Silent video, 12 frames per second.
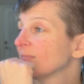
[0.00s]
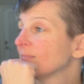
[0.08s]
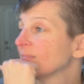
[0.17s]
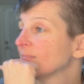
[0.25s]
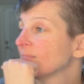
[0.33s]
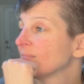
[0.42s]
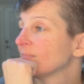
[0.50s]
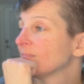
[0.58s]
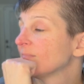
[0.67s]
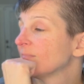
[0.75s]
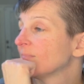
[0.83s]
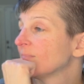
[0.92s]

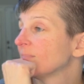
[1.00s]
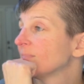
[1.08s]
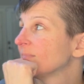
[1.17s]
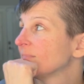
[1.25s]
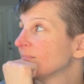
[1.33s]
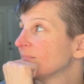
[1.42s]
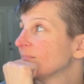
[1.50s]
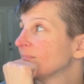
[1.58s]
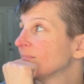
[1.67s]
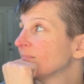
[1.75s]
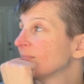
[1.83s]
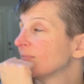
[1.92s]

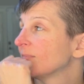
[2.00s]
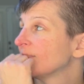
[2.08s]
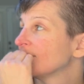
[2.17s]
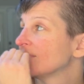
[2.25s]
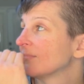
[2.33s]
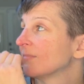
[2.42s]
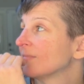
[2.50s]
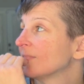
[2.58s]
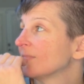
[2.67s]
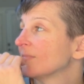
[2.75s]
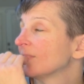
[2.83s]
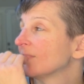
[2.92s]

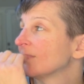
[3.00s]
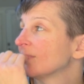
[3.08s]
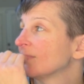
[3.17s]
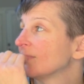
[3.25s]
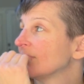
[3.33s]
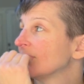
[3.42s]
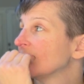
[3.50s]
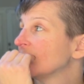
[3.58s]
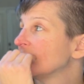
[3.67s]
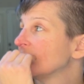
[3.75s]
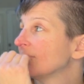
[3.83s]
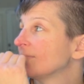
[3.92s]

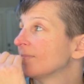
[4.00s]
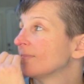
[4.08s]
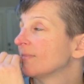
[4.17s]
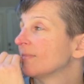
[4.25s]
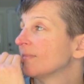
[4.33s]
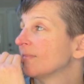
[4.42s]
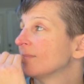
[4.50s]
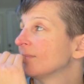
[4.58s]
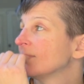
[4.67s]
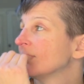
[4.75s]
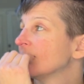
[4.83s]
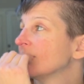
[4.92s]

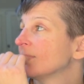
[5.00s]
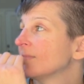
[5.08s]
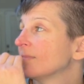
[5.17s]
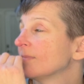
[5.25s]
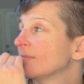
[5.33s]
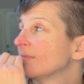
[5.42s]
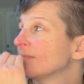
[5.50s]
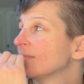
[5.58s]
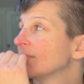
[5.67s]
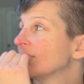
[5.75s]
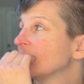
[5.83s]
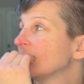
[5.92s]

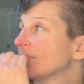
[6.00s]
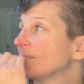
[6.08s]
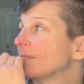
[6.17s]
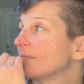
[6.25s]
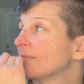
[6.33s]
(not speaking)